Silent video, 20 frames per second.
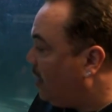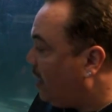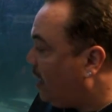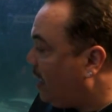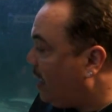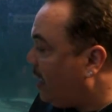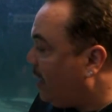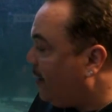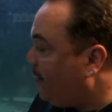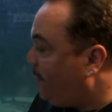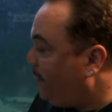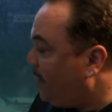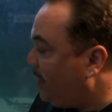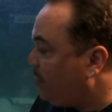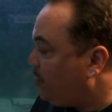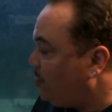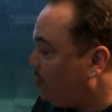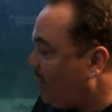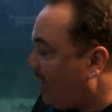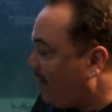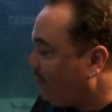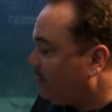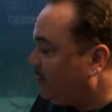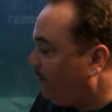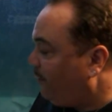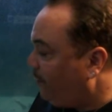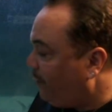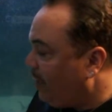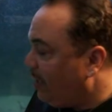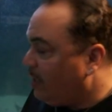But you have to
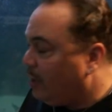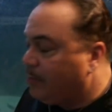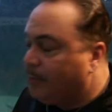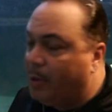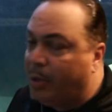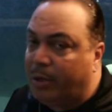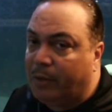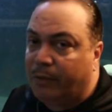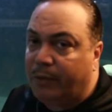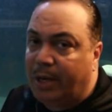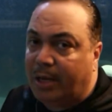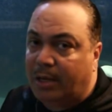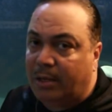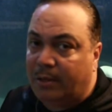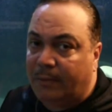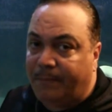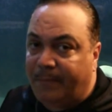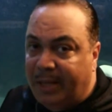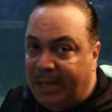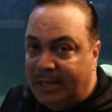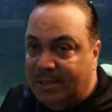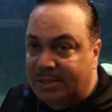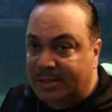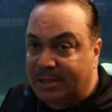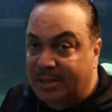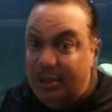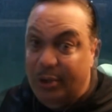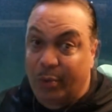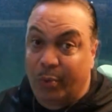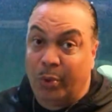feed them on a regular
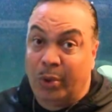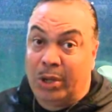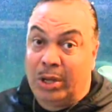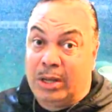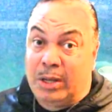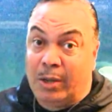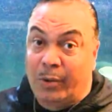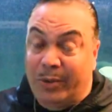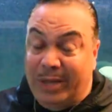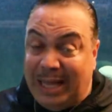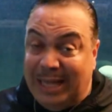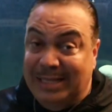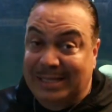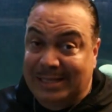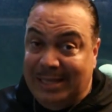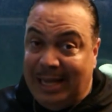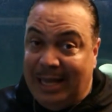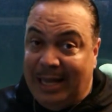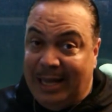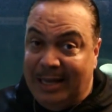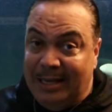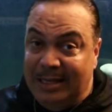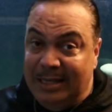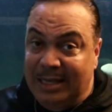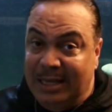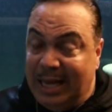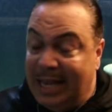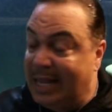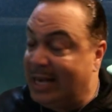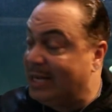basis. With that said,
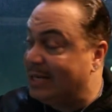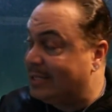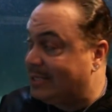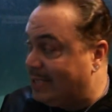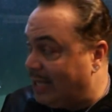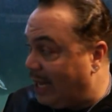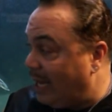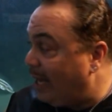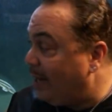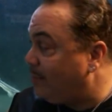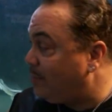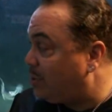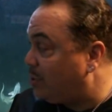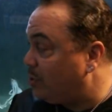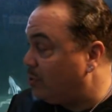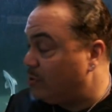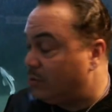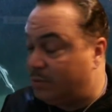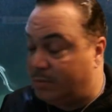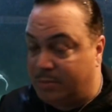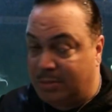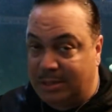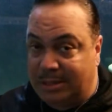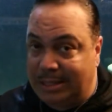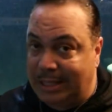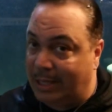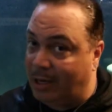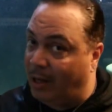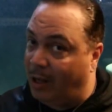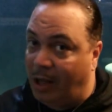it is time to
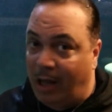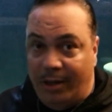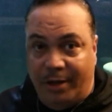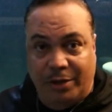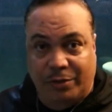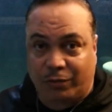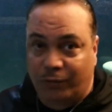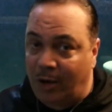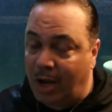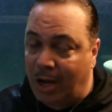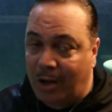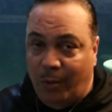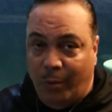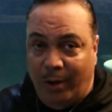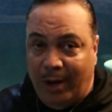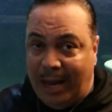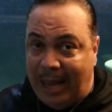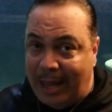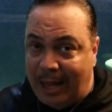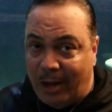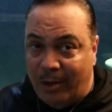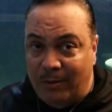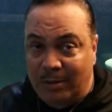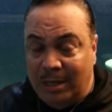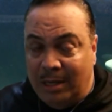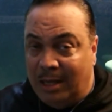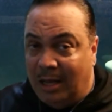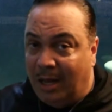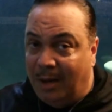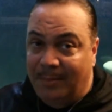get all this rock work out.
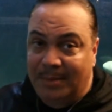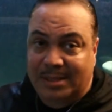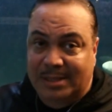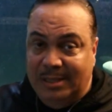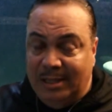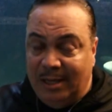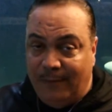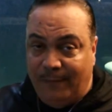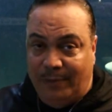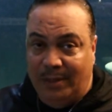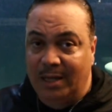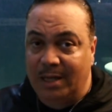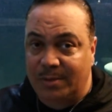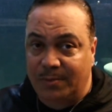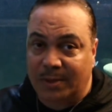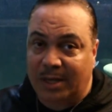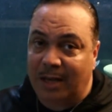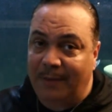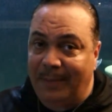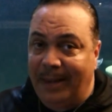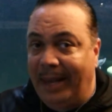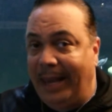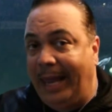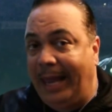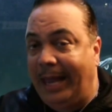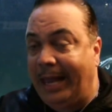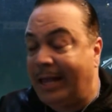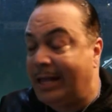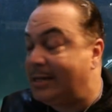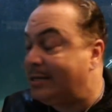I'm going to see if Liz will give me a
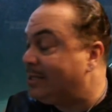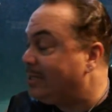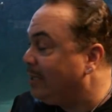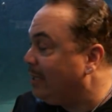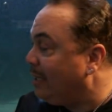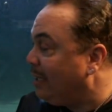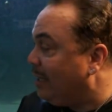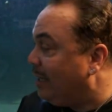hand